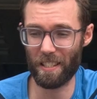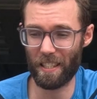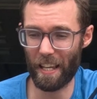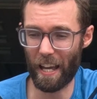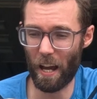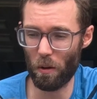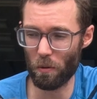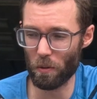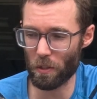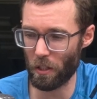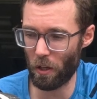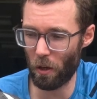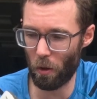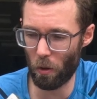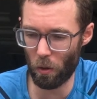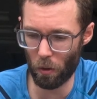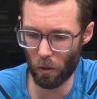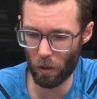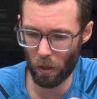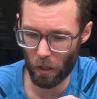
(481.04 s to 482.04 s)
is the
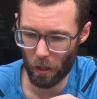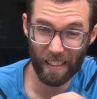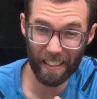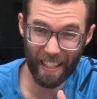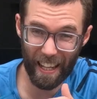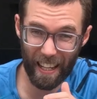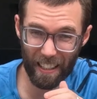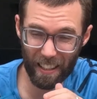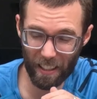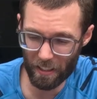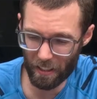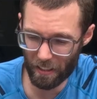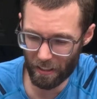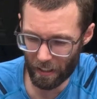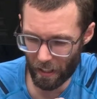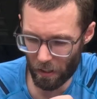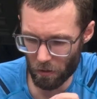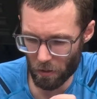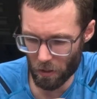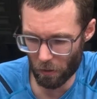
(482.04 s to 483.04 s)
outsole. Again, I think
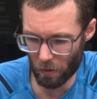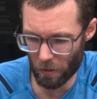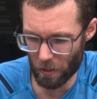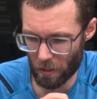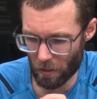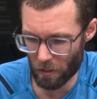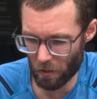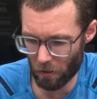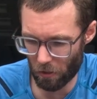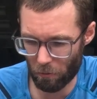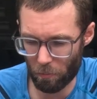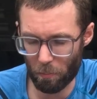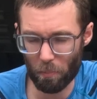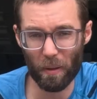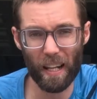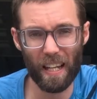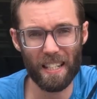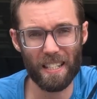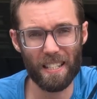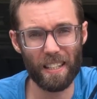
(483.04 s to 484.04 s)
the outsole is this sort of
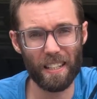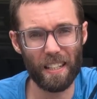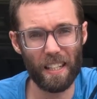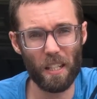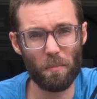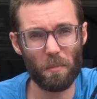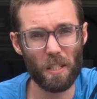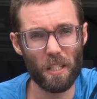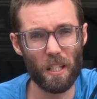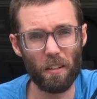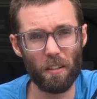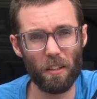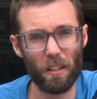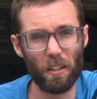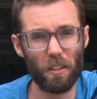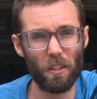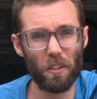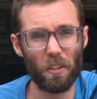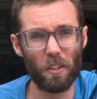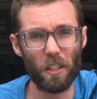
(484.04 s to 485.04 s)
plasticky
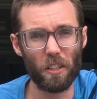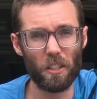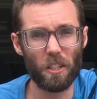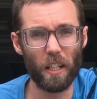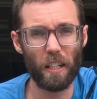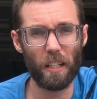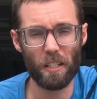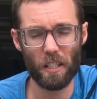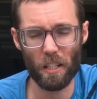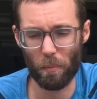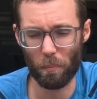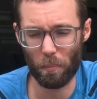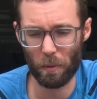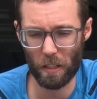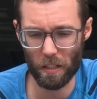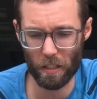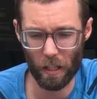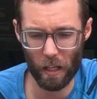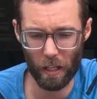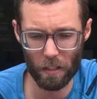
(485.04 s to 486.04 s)
material that Chinese
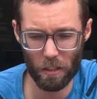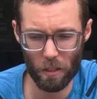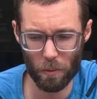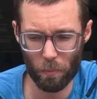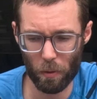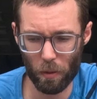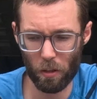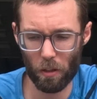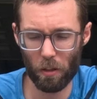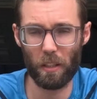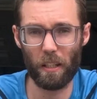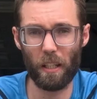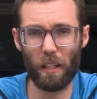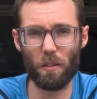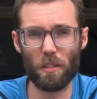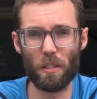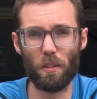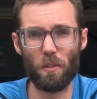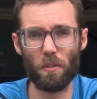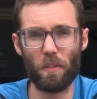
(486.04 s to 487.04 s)
companies like to put on the
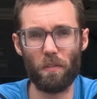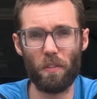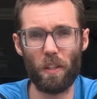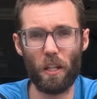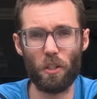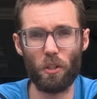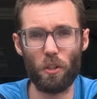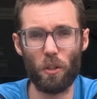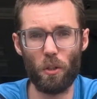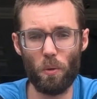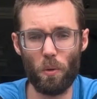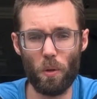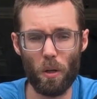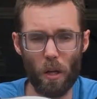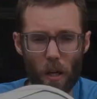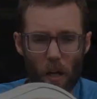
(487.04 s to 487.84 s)
outsoles of their shoe.